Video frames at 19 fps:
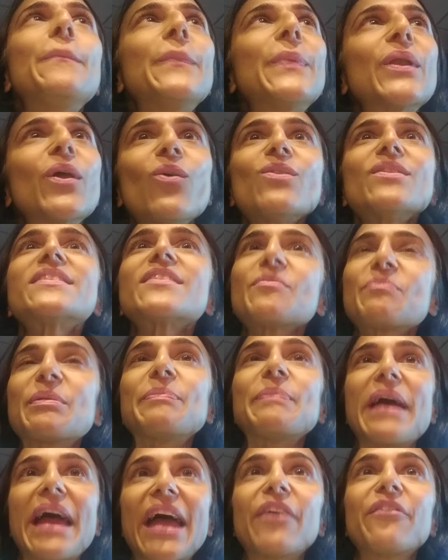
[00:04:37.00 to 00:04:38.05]
but also
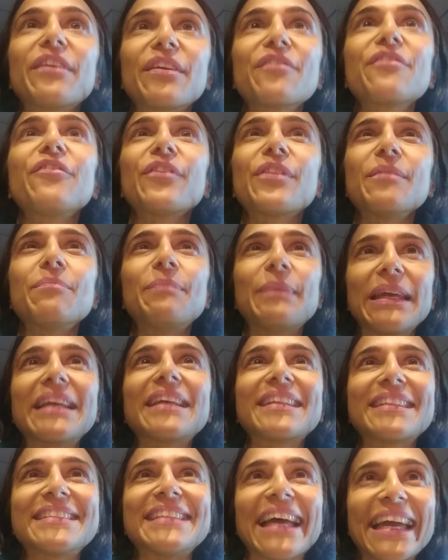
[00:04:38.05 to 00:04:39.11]
preparing for the big
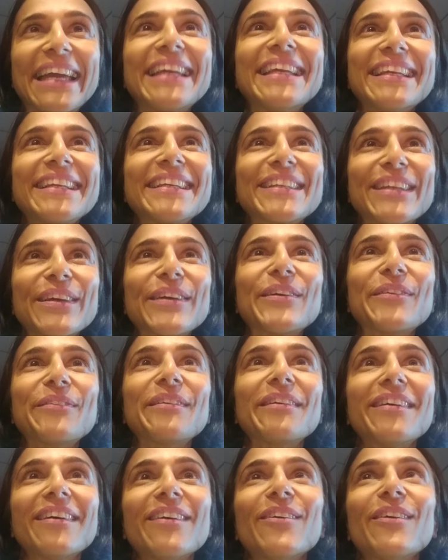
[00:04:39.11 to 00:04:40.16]
day,
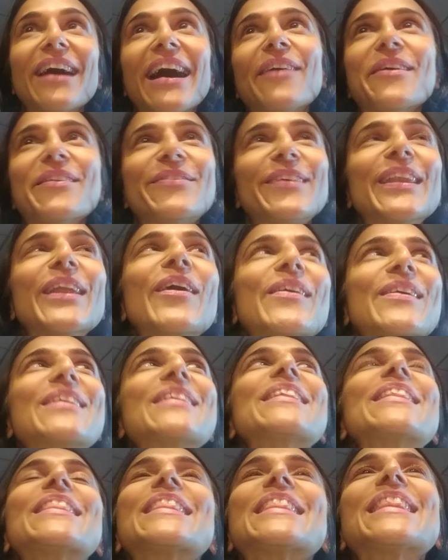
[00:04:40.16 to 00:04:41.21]
or however
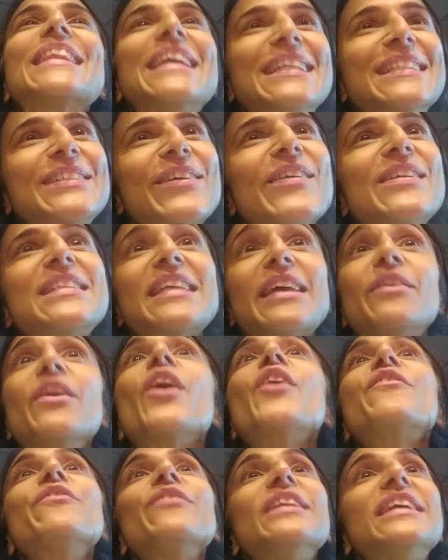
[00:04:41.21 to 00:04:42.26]
long it's going to take.
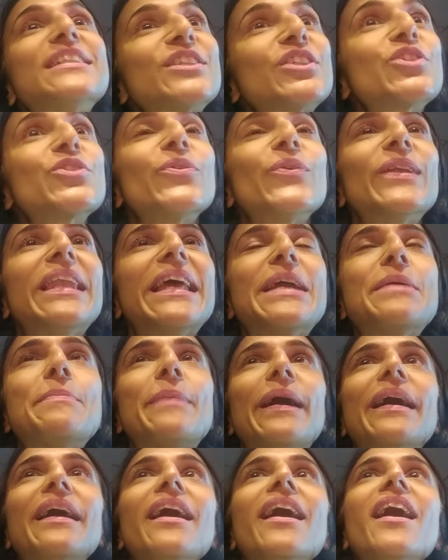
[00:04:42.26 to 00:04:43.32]
Hopefully it's a short
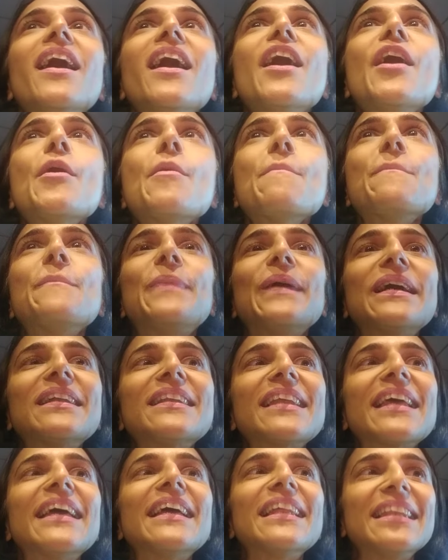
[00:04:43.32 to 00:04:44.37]
labour.
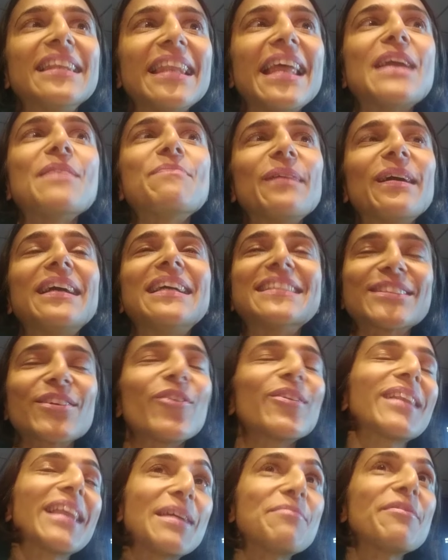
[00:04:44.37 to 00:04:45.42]
But labour is
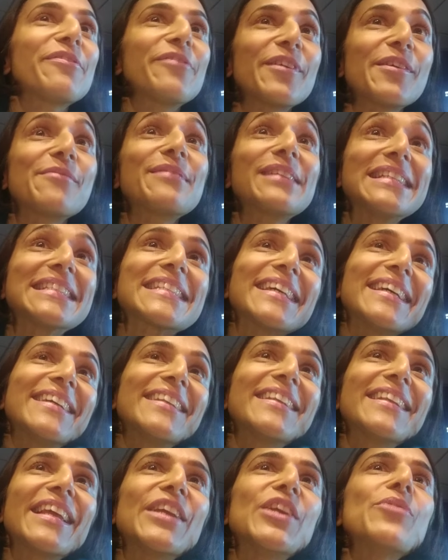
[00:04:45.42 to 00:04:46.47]
called labour for a
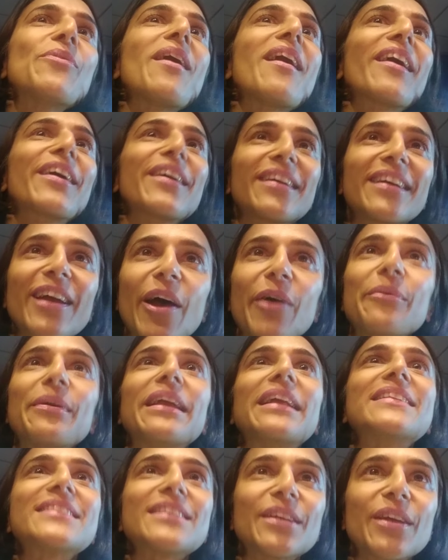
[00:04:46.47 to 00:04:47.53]
reason. You are
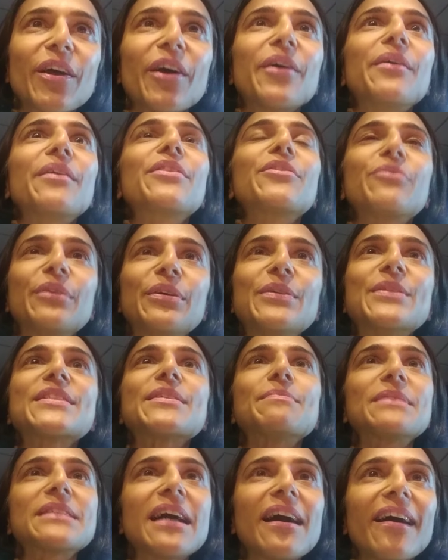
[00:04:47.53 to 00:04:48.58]
going to go through
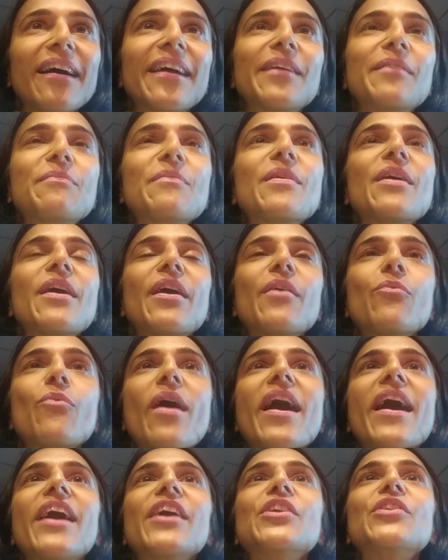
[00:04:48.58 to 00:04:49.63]
some time
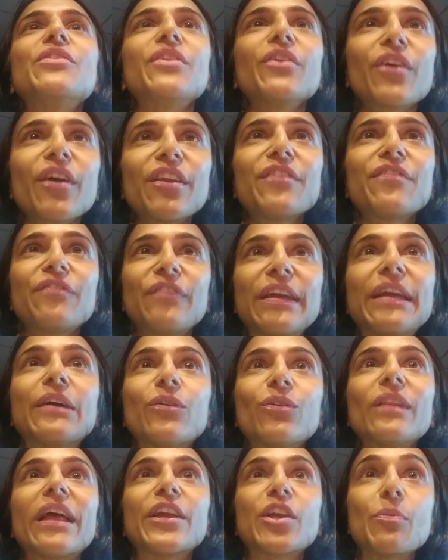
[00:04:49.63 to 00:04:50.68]
where you're going to
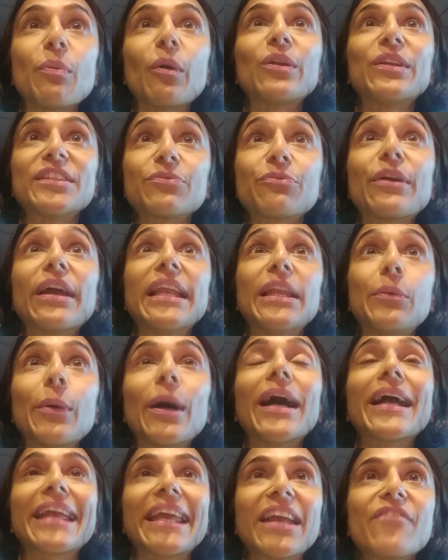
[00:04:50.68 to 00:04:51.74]
feel like your body's really
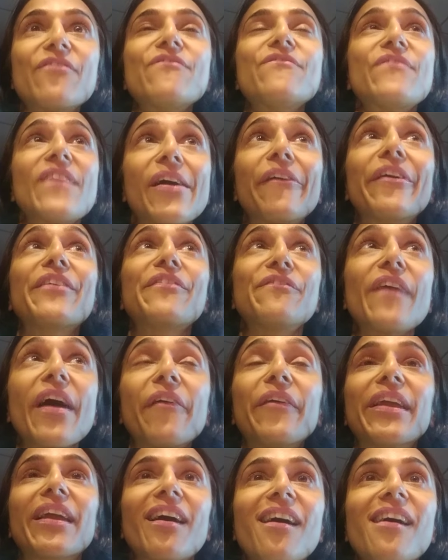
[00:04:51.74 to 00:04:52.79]
working very,
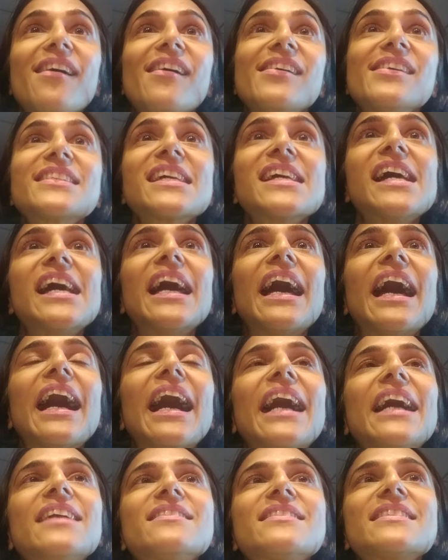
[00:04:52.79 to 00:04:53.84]
very hard.
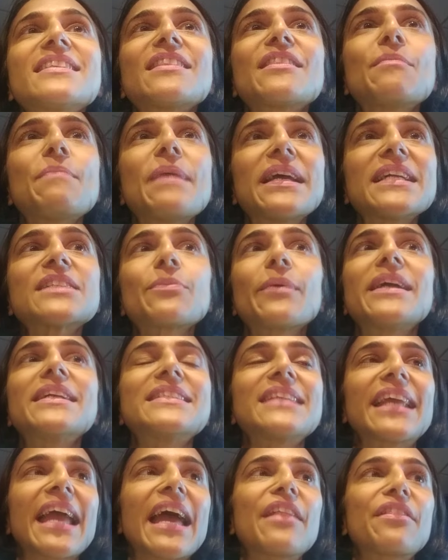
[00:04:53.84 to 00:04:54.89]
And the best way
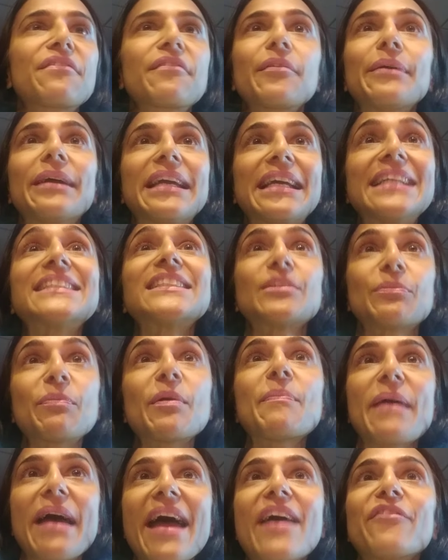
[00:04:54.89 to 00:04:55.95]
to get through it is to
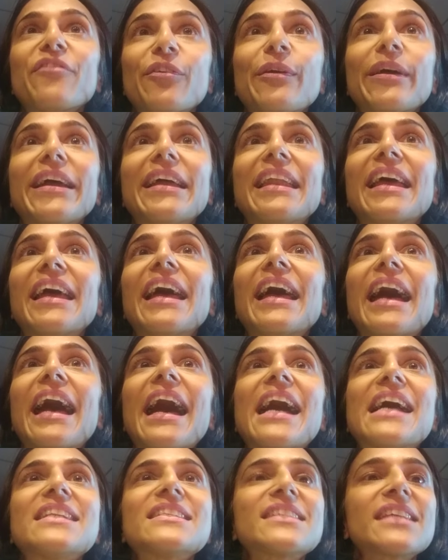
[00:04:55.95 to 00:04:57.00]
prepare for it.
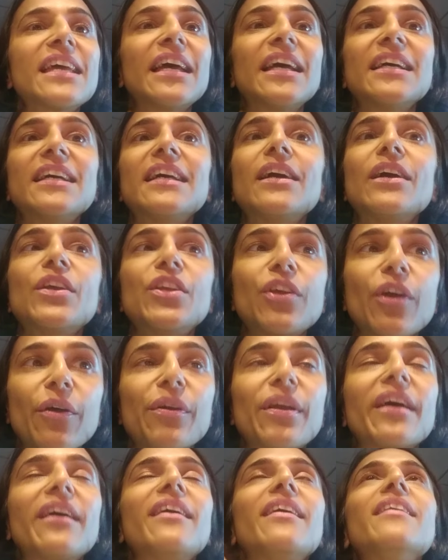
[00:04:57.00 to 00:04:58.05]
And
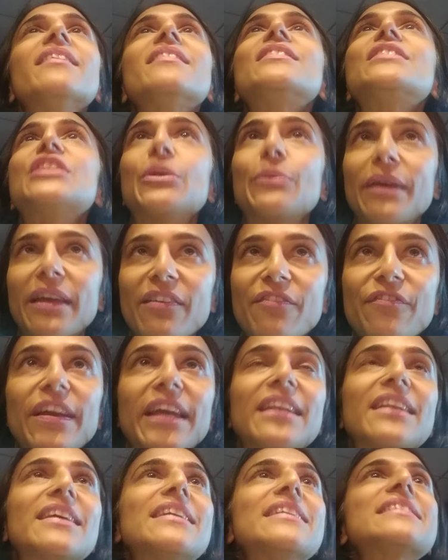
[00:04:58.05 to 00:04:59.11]
yoga, doing
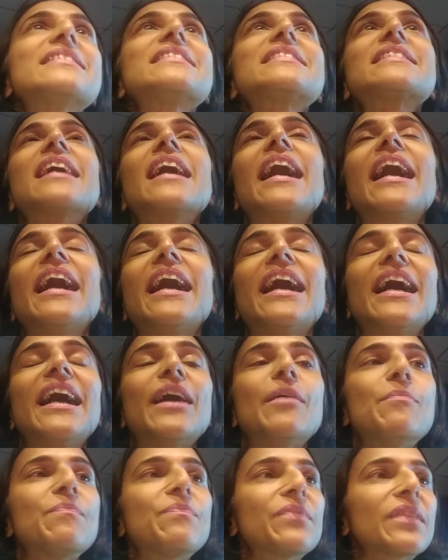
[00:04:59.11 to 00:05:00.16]
fitness,
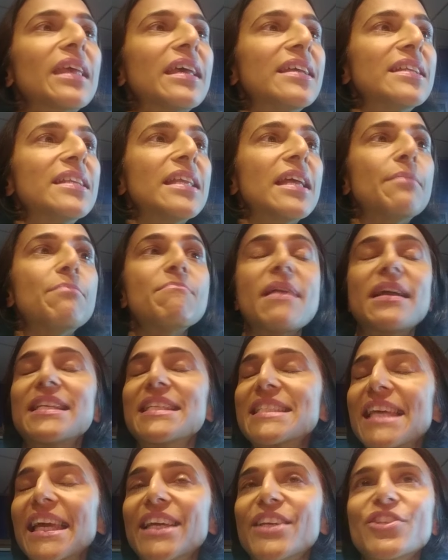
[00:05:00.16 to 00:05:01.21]

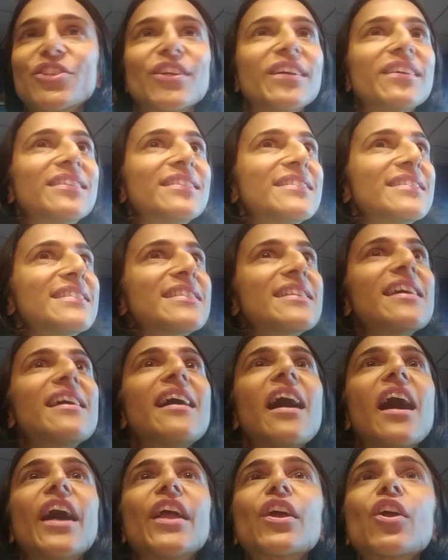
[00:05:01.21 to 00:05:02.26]
meditations,
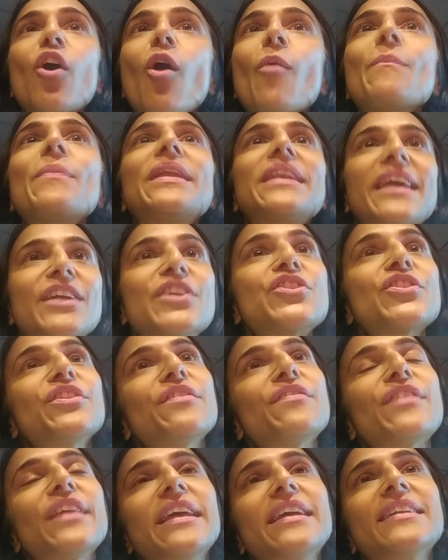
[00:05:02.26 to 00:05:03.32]
a combination
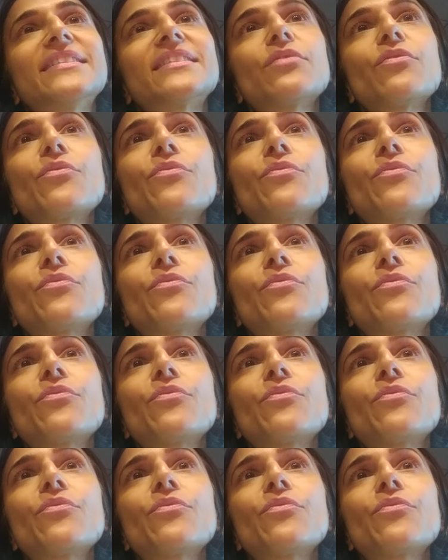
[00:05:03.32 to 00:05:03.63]
of things